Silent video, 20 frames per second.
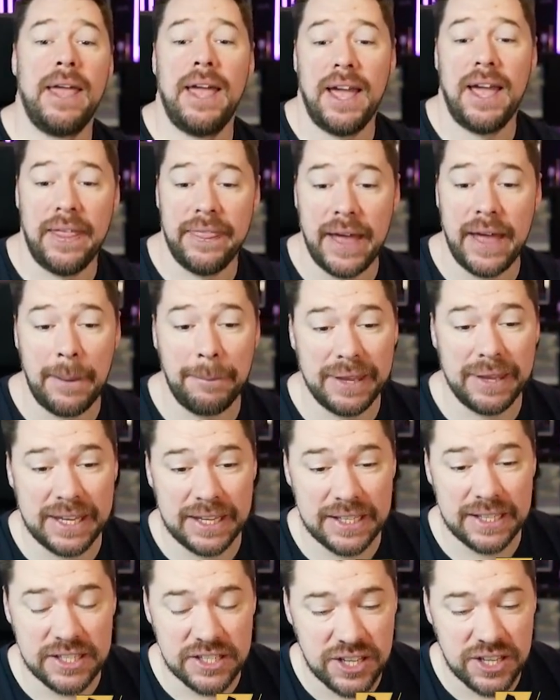and that
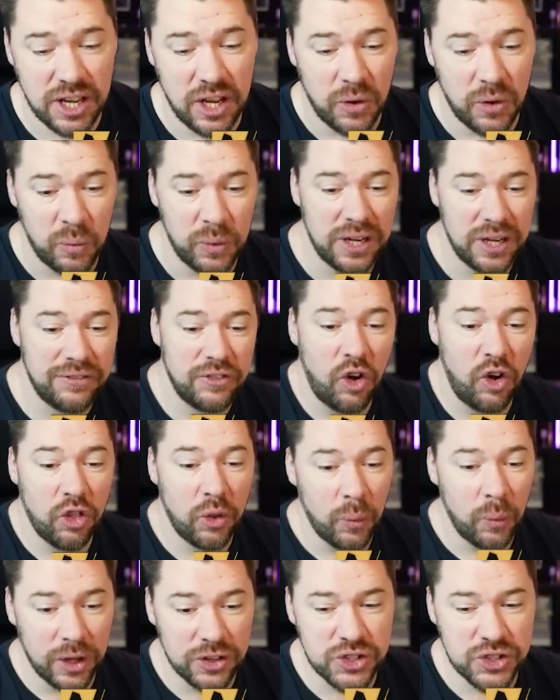means we have got the
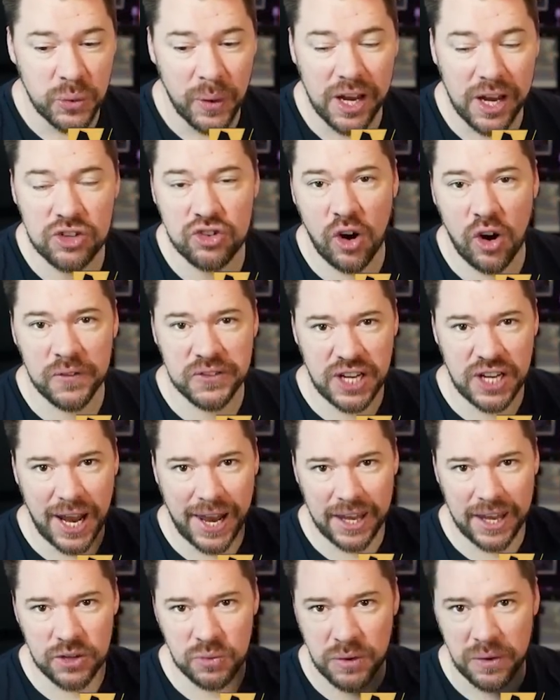128 draft
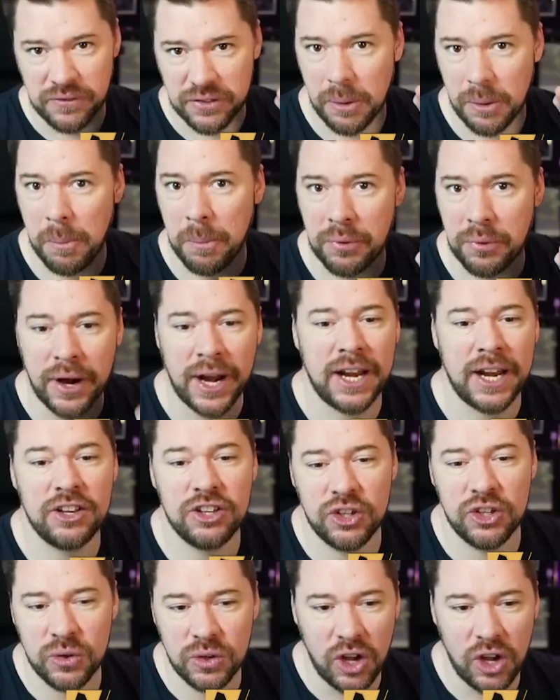challenge with the brand
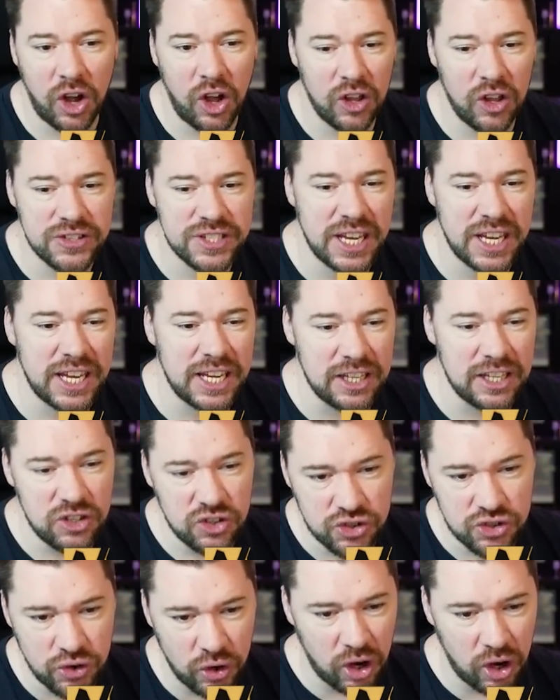new cards in
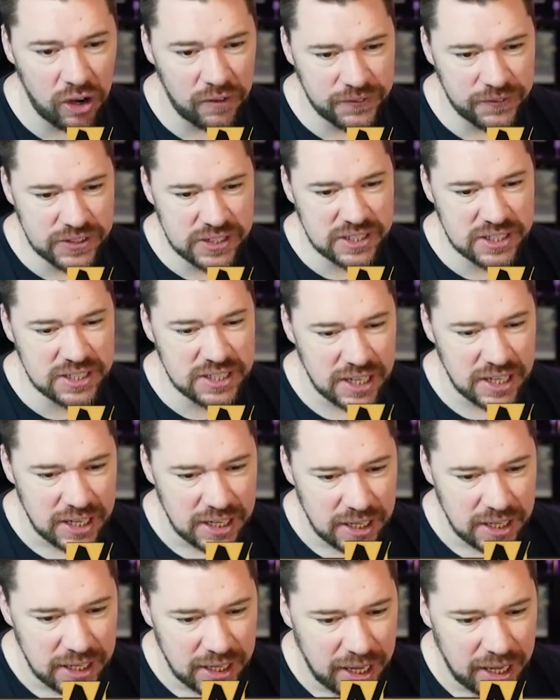drafts.
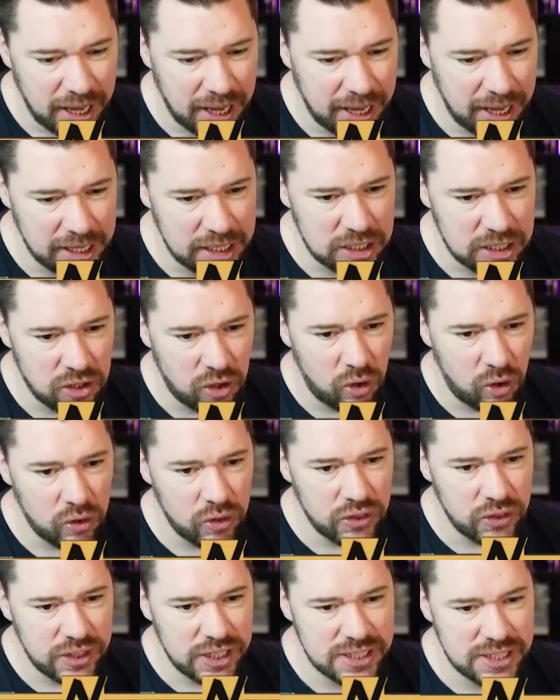And
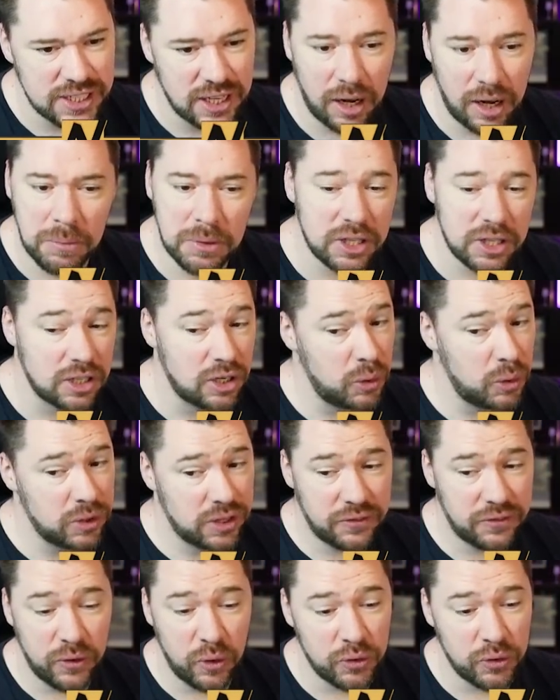on this, I'm going to go with the
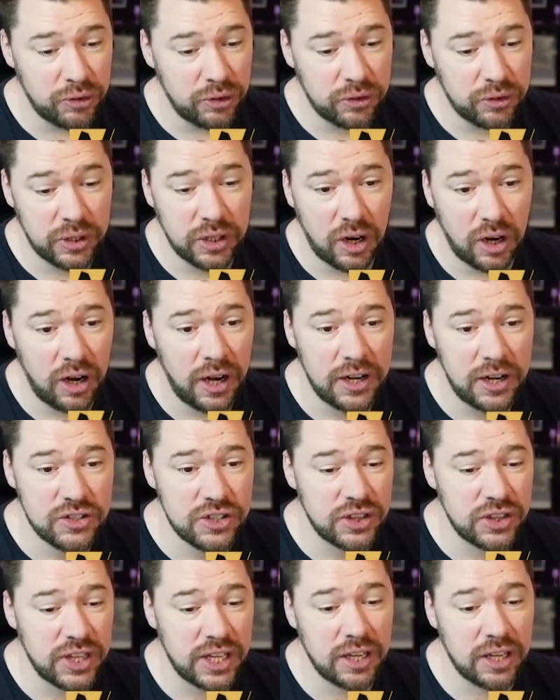4-3-3. I actually
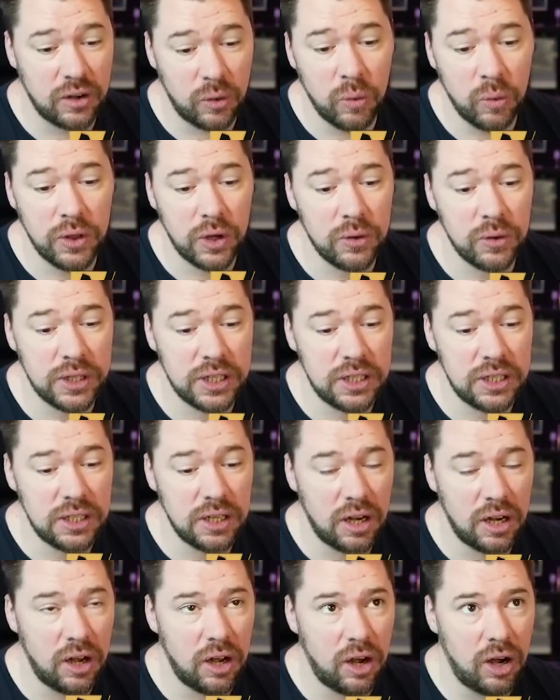think, although the
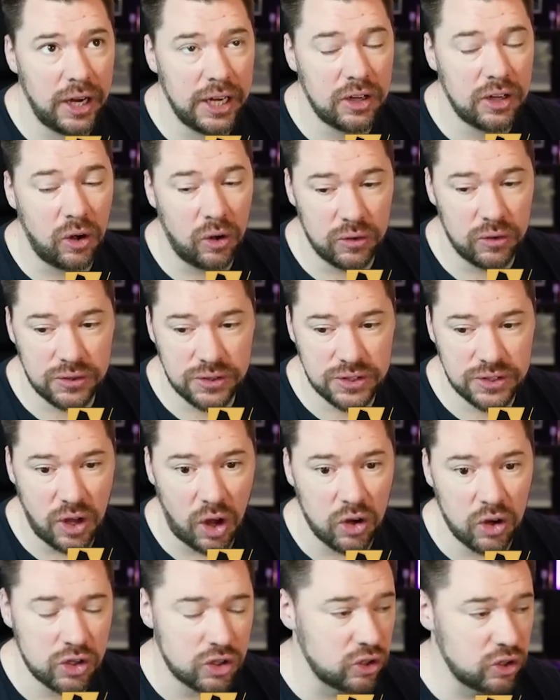icons
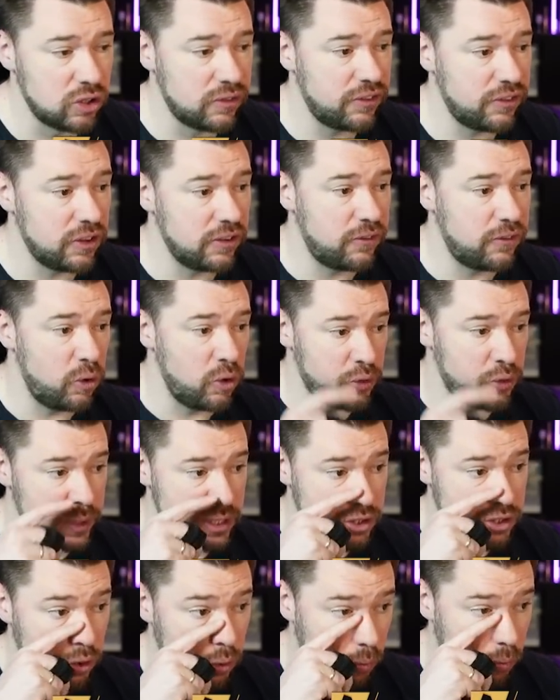are good for the
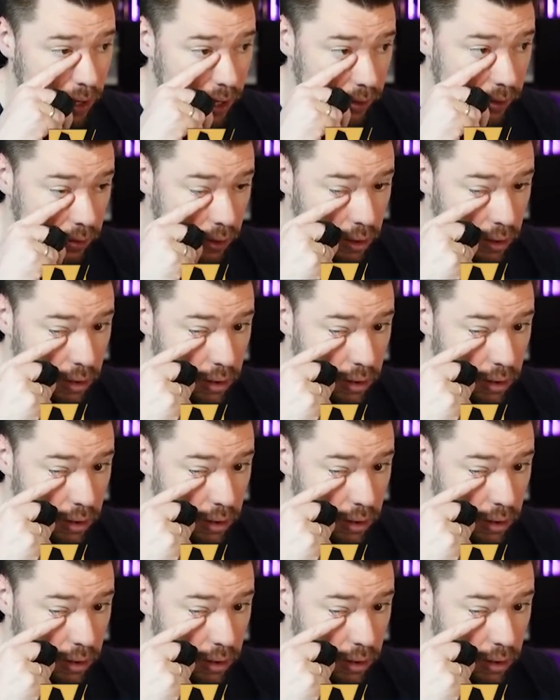4-3-2-1,